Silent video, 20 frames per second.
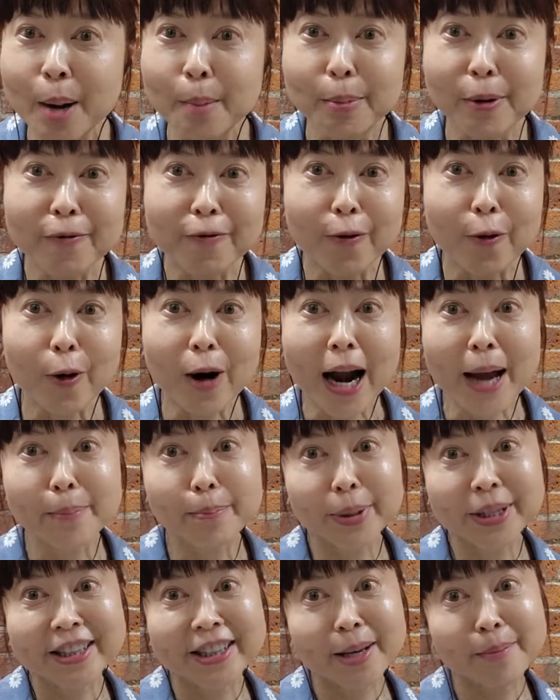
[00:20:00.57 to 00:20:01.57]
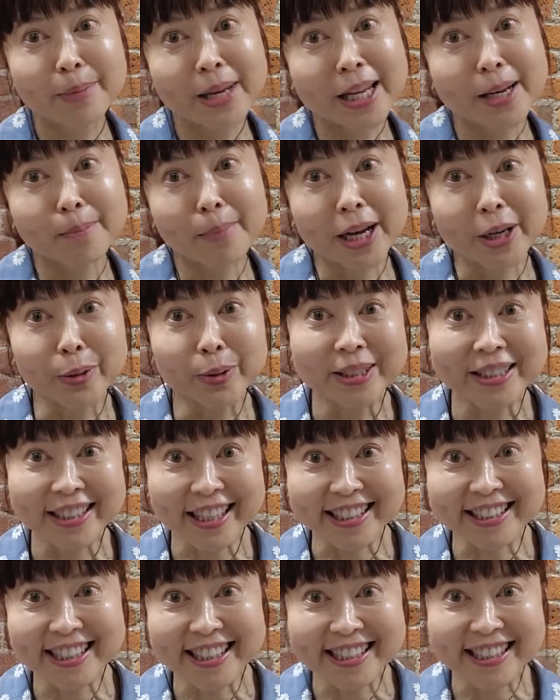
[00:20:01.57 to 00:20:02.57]
before I put them in my own
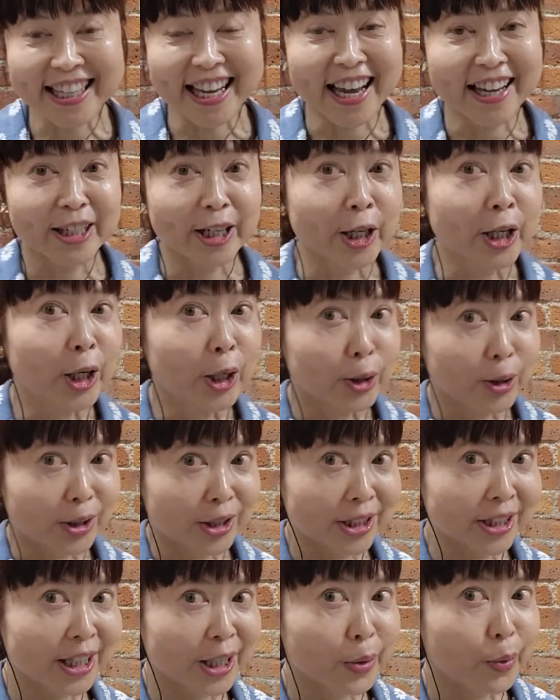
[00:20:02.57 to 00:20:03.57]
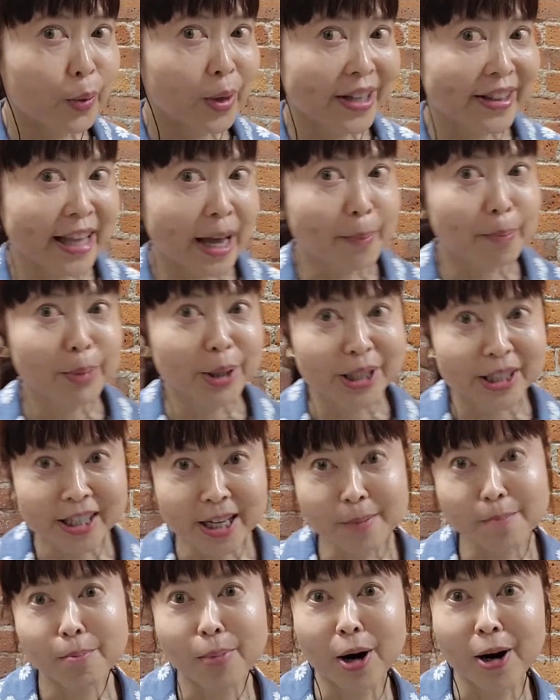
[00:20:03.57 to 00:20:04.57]
DEXA scanner to see what that
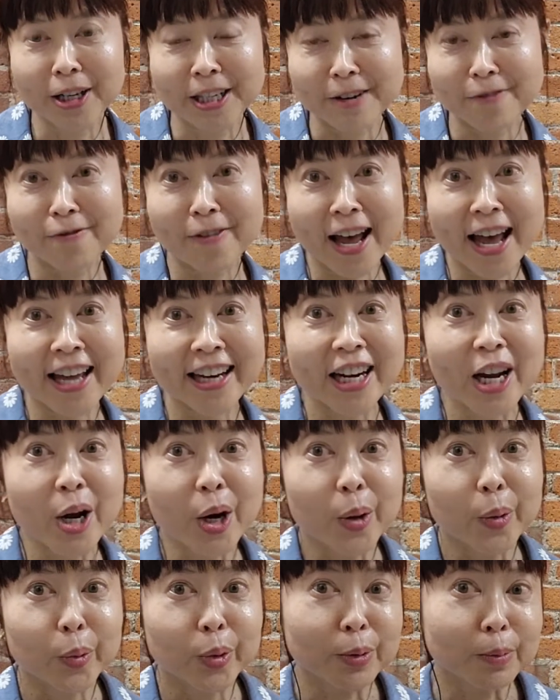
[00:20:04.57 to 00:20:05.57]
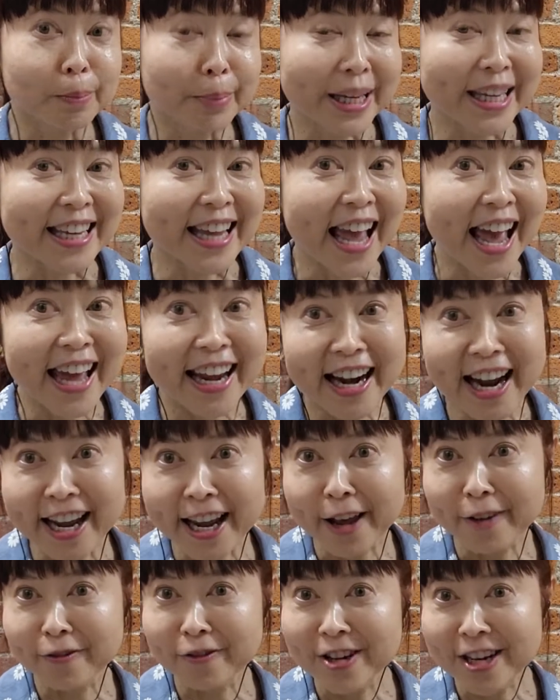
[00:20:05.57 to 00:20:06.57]
percent body fat will be. And I
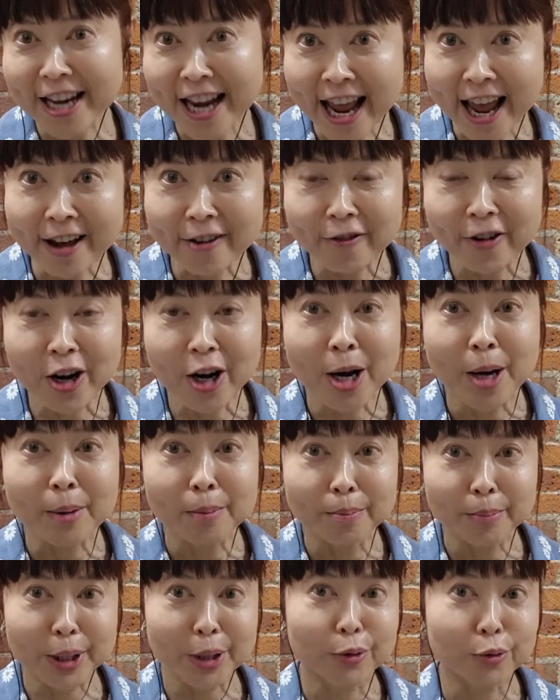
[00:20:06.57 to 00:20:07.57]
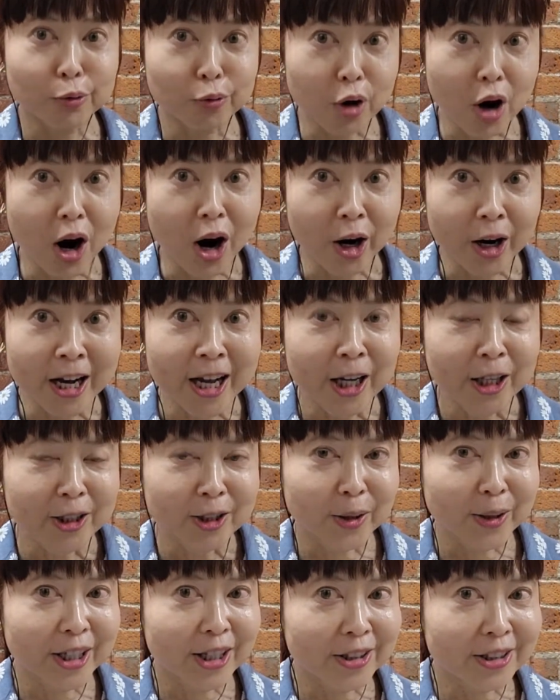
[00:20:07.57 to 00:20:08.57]
have never been wrong.
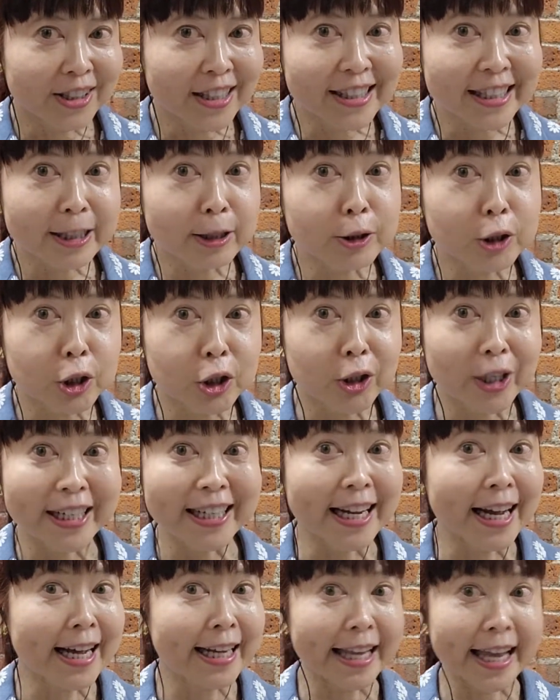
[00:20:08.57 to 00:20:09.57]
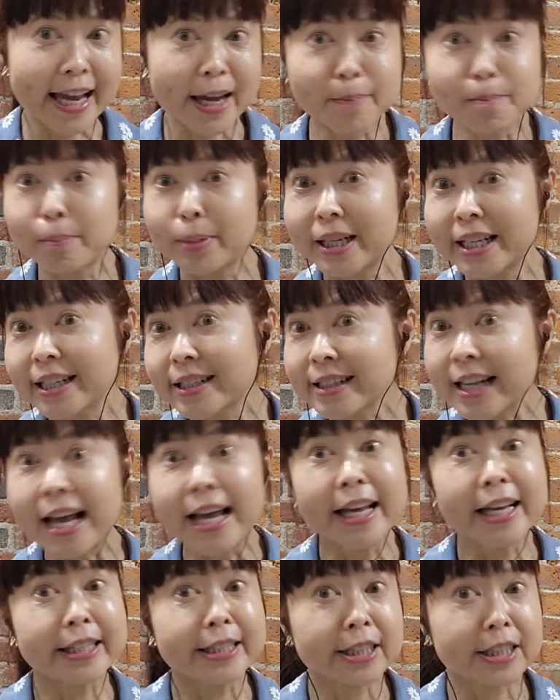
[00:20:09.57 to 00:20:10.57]
So here's the little trick. Again, please,
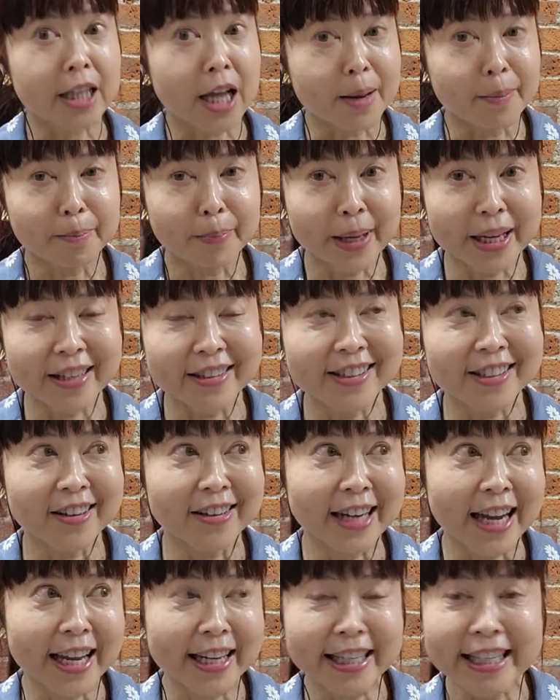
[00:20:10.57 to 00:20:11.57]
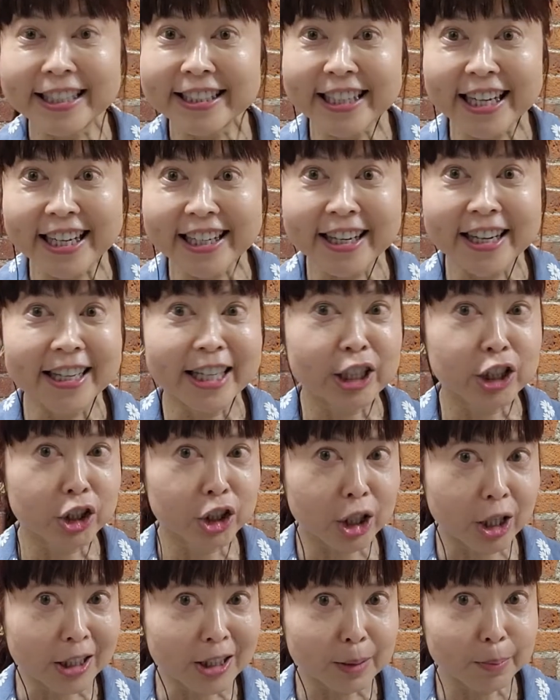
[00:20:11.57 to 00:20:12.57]
it's not based on any data. It's
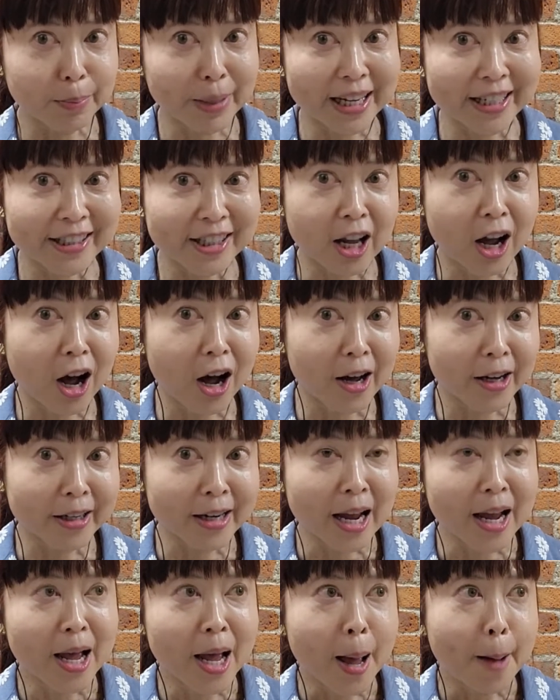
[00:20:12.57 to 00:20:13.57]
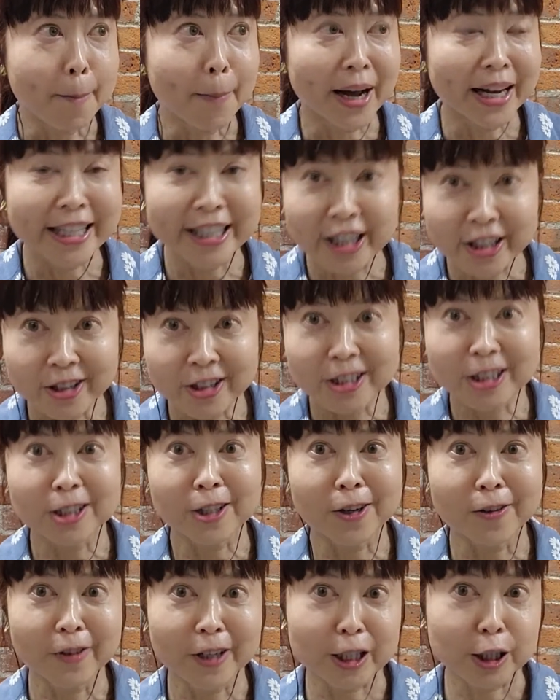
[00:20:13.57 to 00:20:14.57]
just based on my years
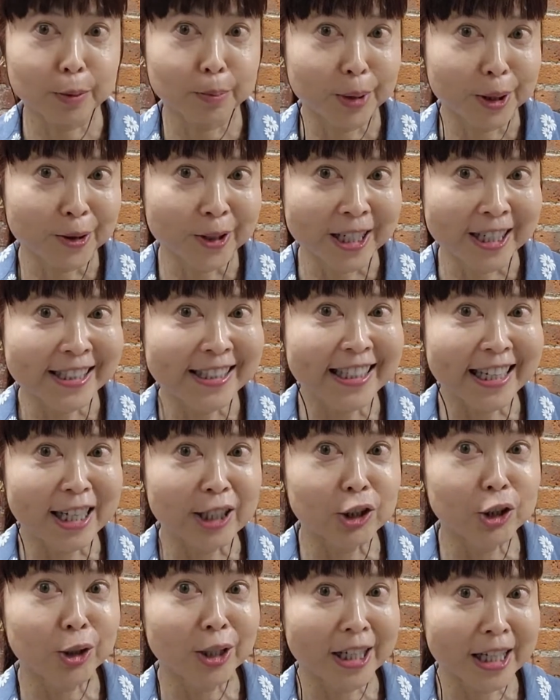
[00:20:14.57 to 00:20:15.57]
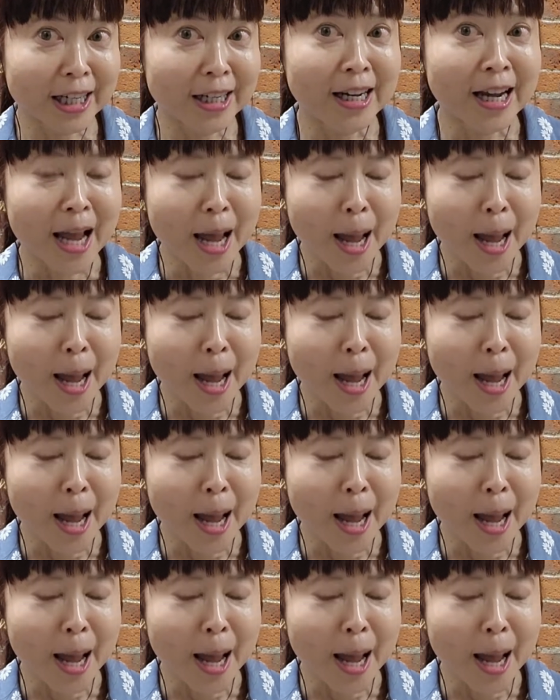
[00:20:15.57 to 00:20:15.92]
of experience in treating